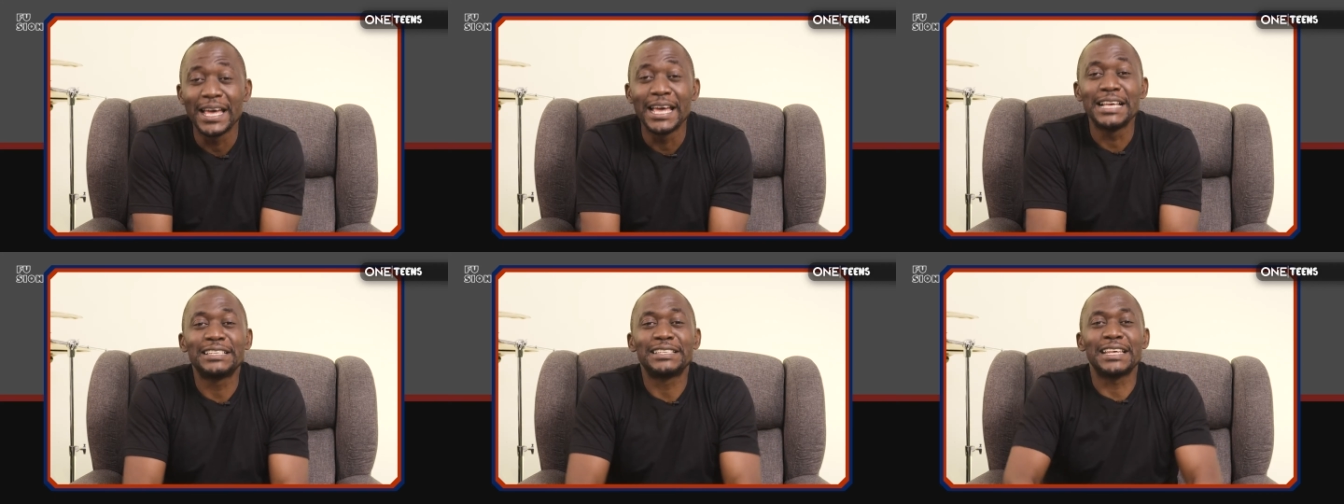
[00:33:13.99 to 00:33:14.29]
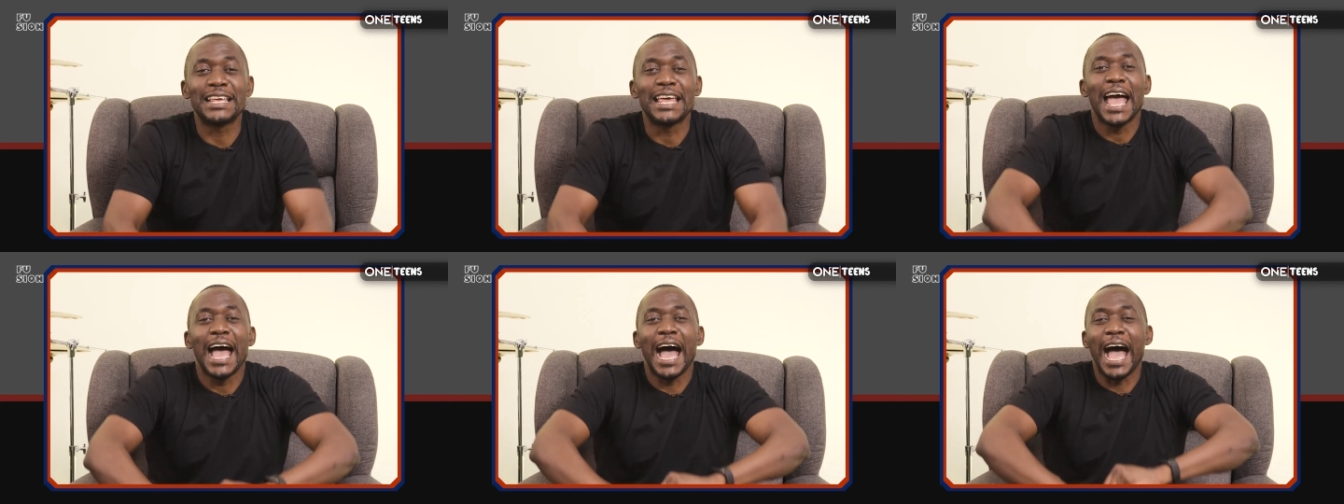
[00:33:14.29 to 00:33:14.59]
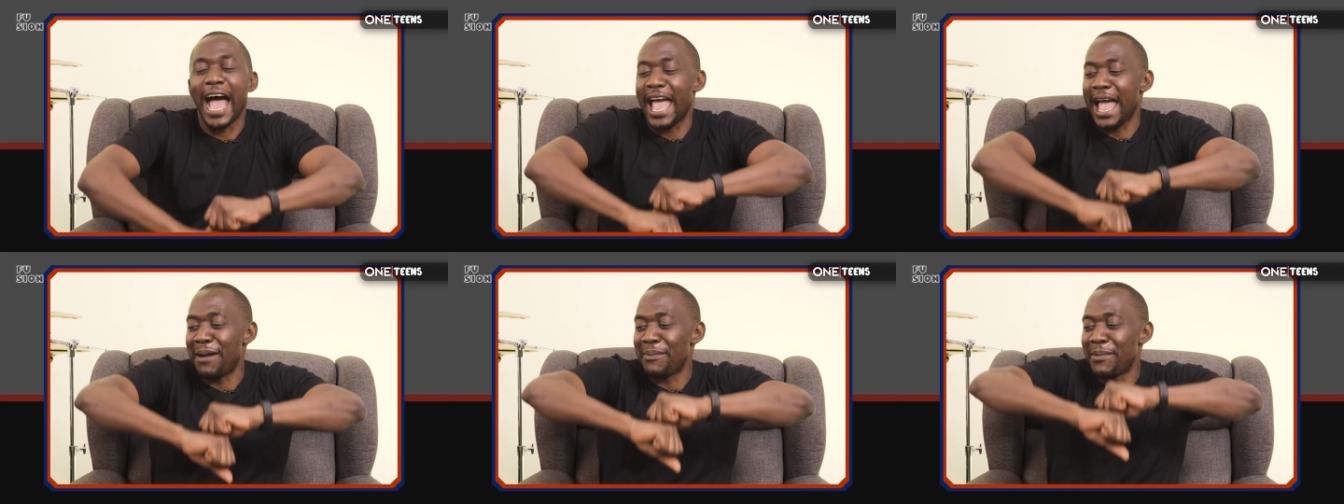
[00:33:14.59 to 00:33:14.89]
say,
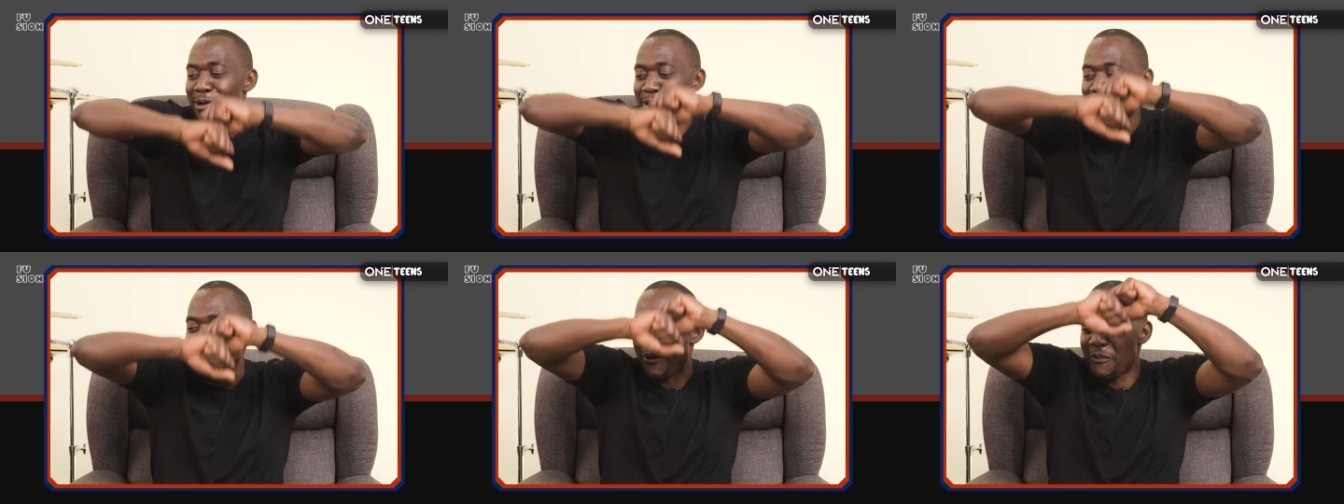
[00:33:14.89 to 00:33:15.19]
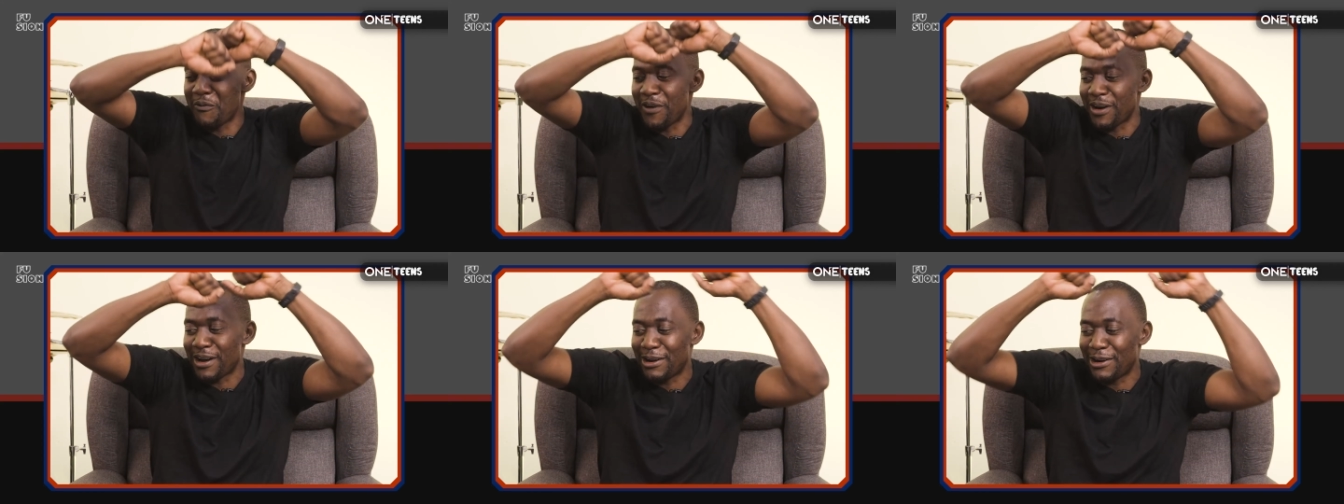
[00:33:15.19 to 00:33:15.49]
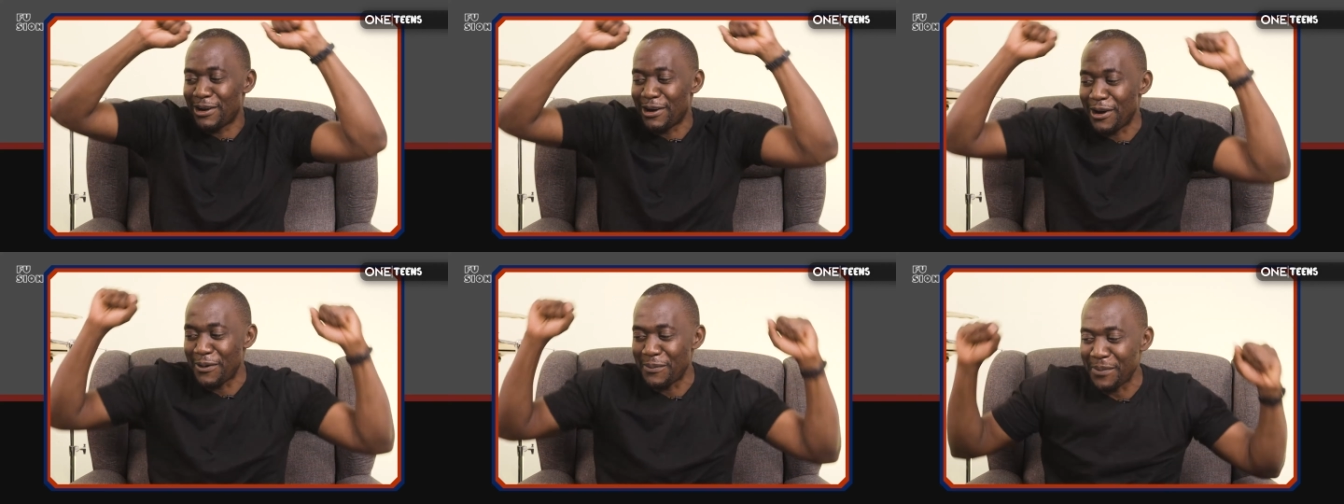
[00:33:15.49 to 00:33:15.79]
I am an
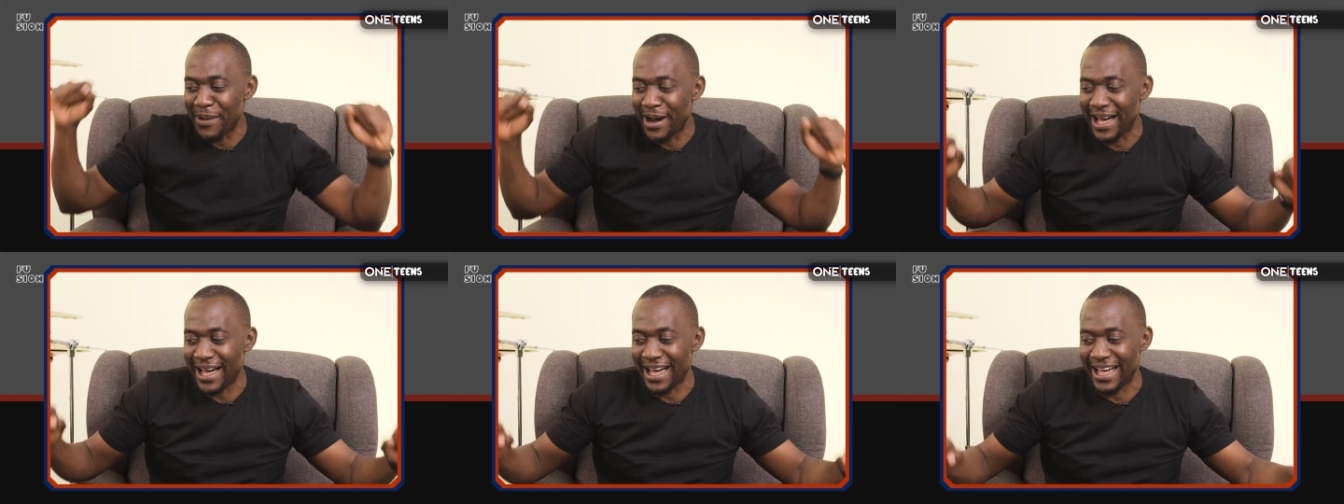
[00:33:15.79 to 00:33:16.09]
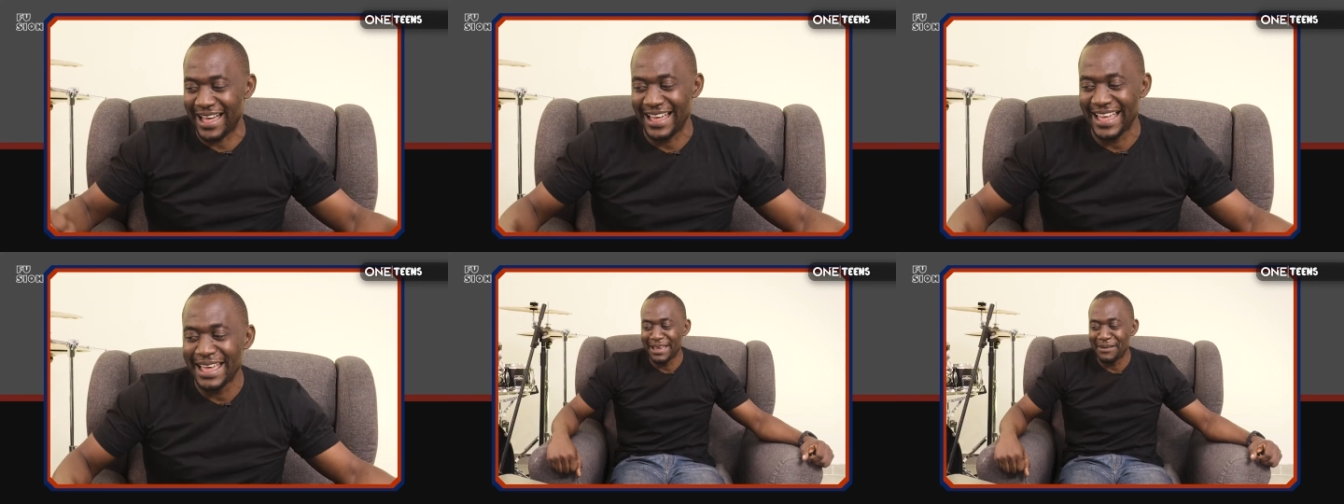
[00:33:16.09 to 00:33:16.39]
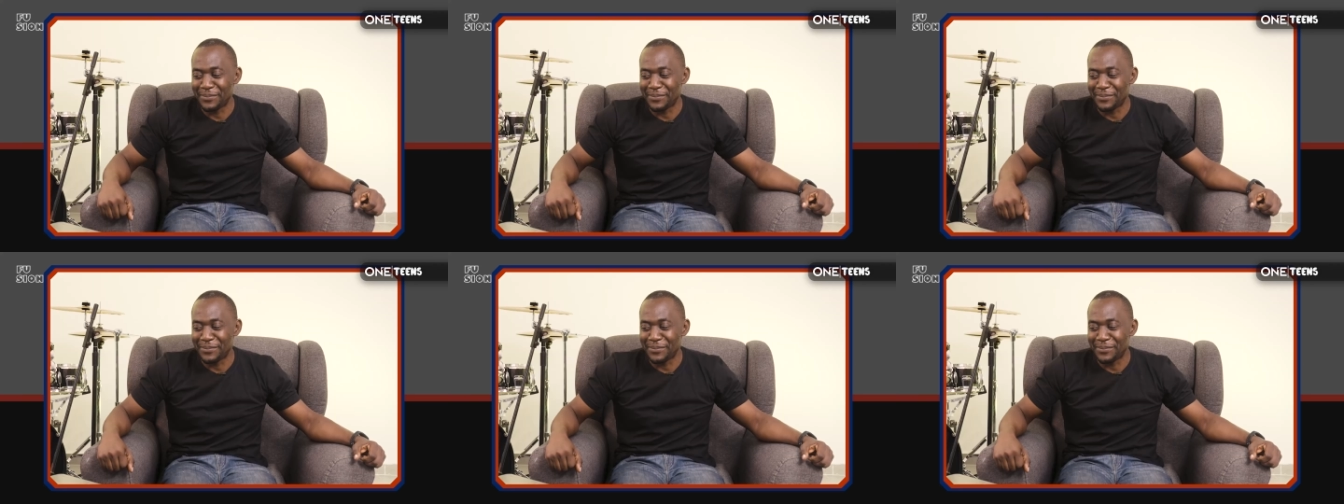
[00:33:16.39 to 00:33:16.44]
overcomer.